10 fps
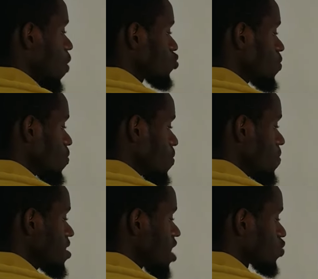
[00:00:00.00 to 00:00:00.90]
Also,
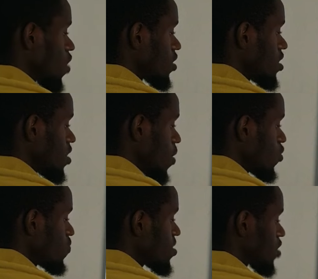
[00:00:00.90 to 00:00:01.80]
being at 1 here, the
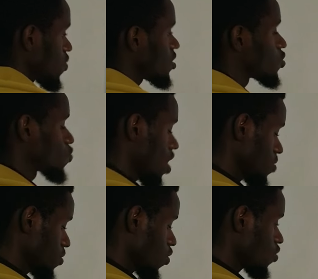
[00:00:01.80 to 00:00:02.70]
probability of being at 1 is
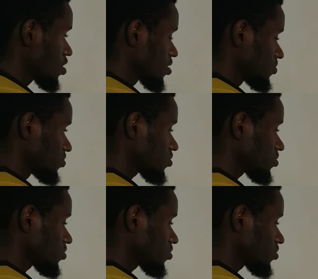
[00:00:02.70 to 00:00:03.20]
1, because